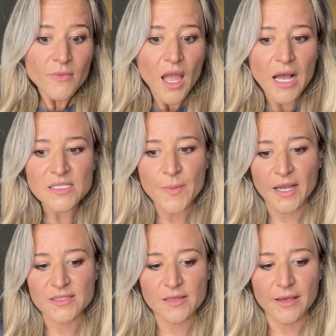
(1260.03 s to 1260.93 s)

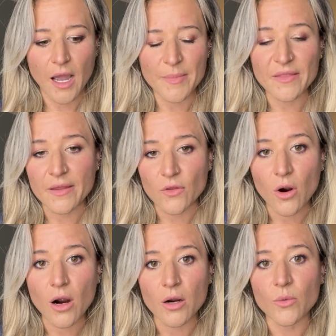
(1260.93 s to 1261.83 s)
aspects. Like, I mean, like there
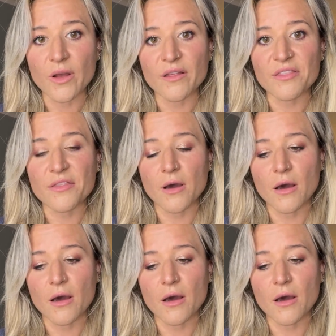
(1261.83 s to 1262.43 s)
are with